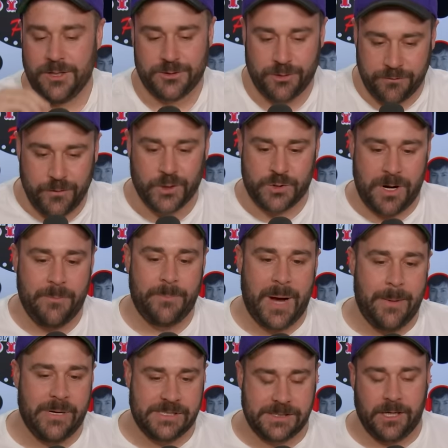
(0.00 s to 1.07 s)
So the first one I'm
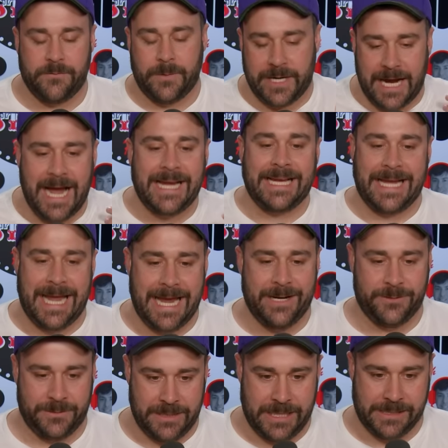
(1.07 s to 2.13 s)
by myself. I'm like I can
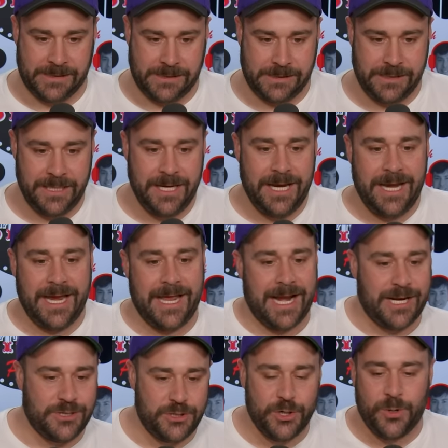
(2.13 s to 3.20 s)
handle this, and
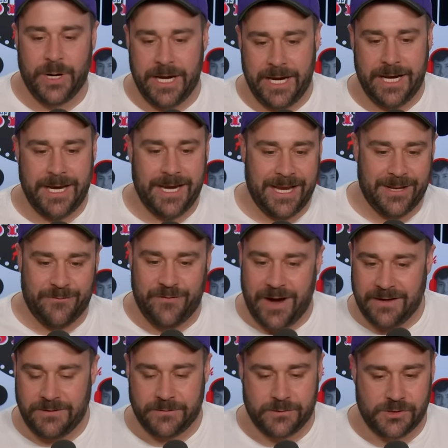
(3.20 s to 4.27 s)
I do it, and
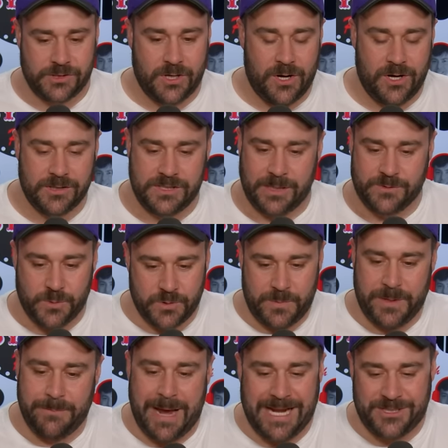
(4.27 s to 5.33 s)
five different songs. I'm supposed to be
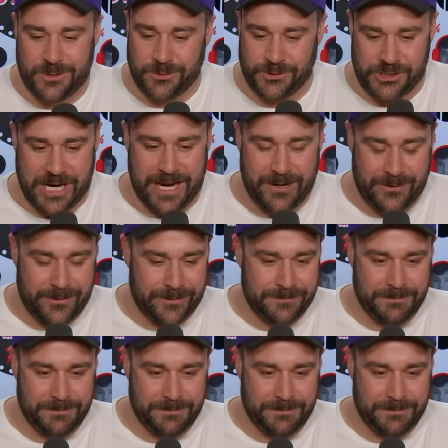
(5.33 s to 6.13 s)
a magical janitor.